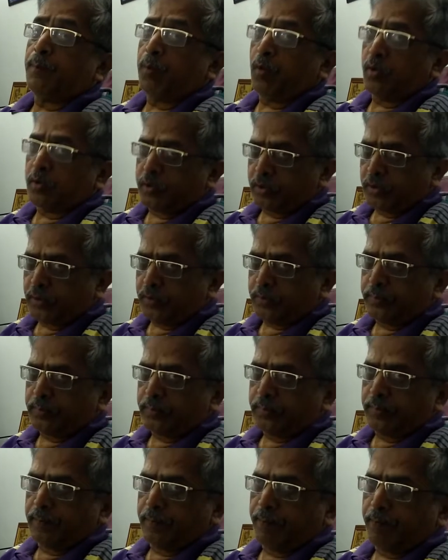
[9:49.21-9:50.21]
positive.
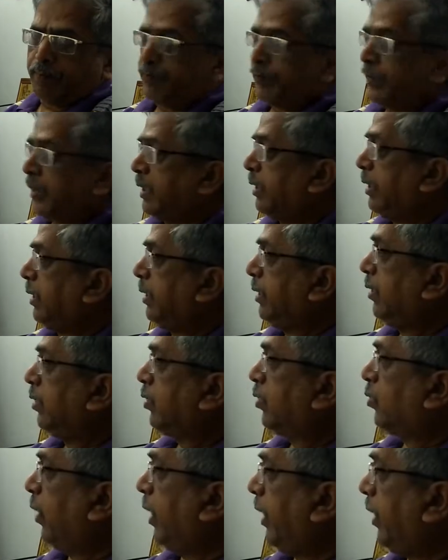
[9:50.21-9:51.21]

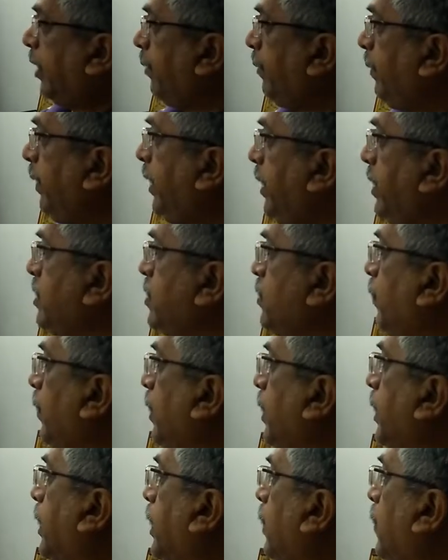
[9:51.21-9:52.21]
So enemies
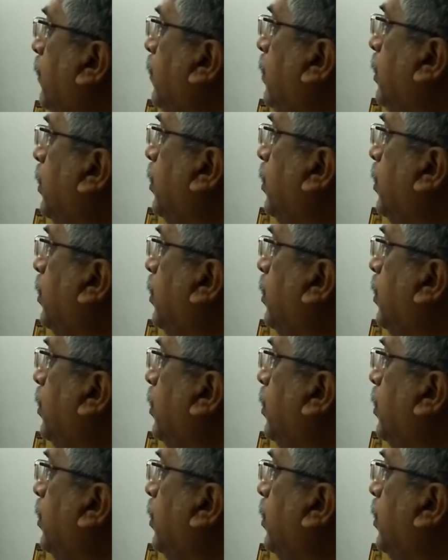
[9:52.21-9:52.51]
will give